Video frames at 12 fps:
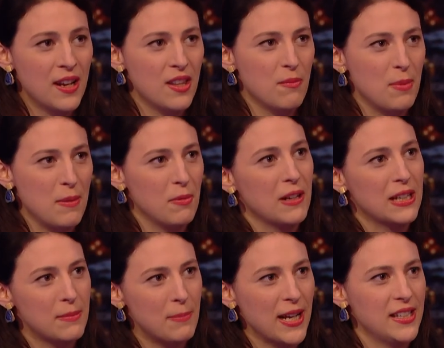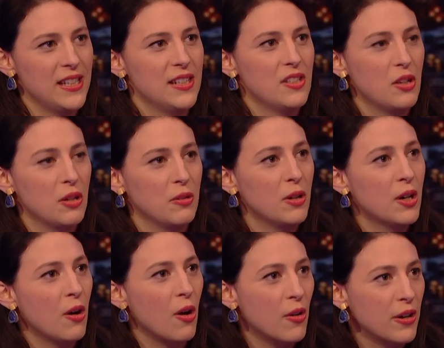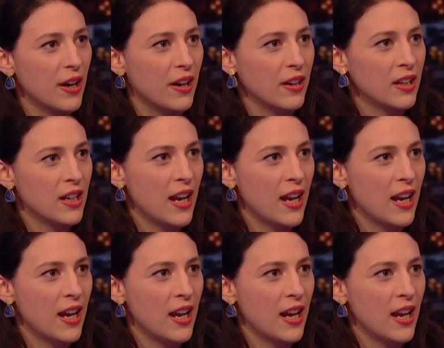that people are expected to honour